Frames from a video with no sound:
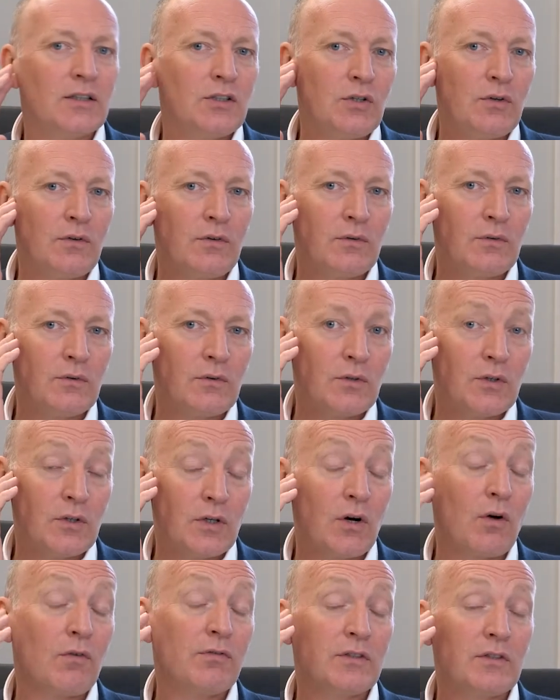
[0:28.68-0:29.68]
and you
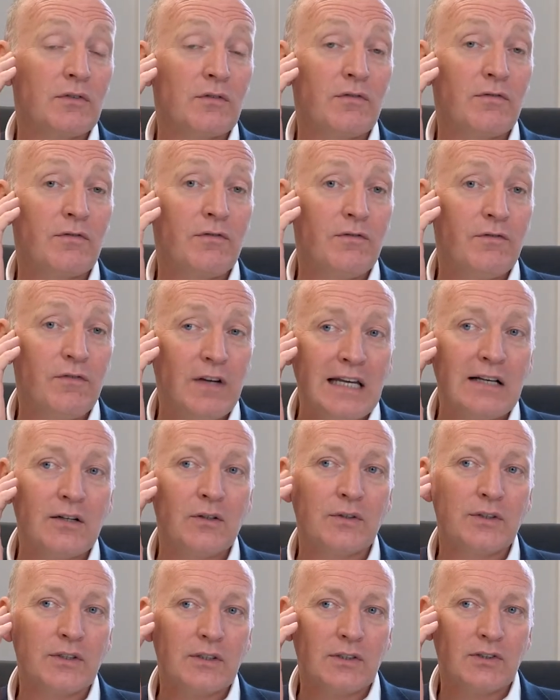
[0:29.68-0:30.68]
can often
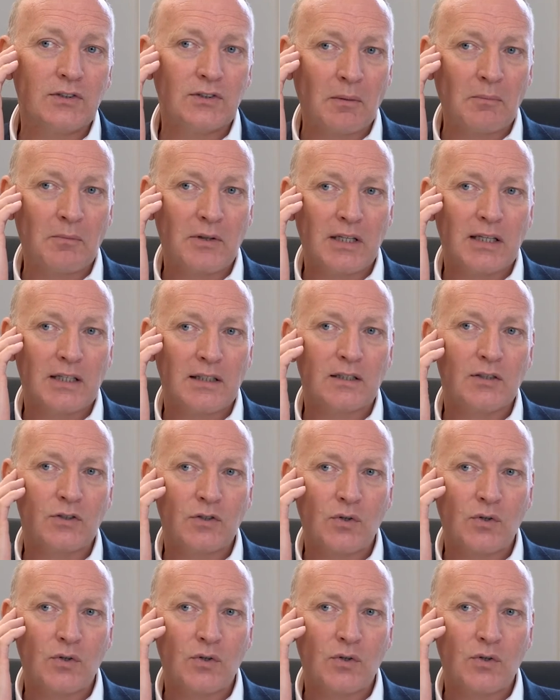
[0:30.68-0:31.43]
feel that there's something in the